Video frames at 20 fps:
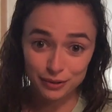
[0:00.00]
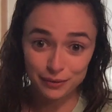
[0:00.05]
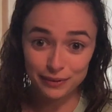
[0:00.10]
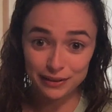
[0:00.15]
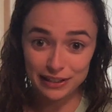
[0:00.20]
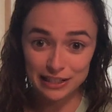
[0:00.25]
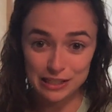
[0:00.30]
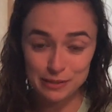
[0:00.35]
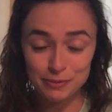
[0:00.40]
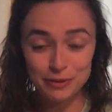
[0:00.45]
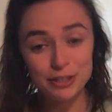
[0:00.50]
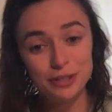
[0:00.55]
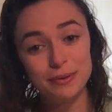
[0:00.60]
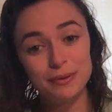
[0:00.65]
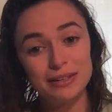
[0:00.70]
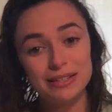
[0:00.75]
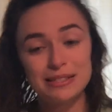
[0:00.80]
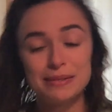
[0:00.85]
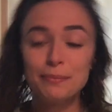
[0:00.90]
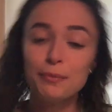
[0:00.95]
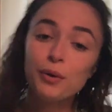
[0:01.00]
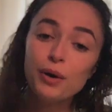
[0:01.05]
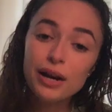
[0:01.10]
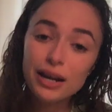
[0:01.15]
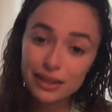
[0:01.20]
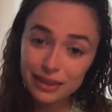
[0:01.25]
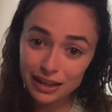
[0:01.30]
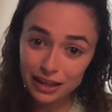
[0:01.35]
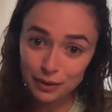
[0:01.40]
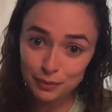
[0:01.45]
going to be doing some more
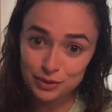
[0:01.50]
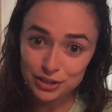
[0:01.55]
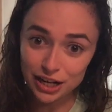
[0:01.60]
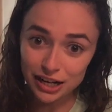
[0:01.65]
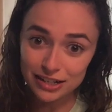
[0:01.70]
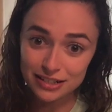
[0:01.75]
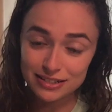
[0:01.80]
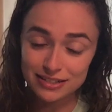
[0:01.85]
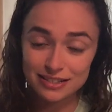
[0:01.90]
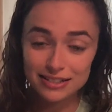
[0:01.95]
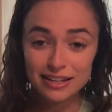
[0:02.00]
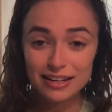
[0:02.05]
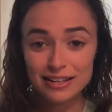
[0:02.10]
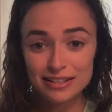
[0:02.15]
language arts,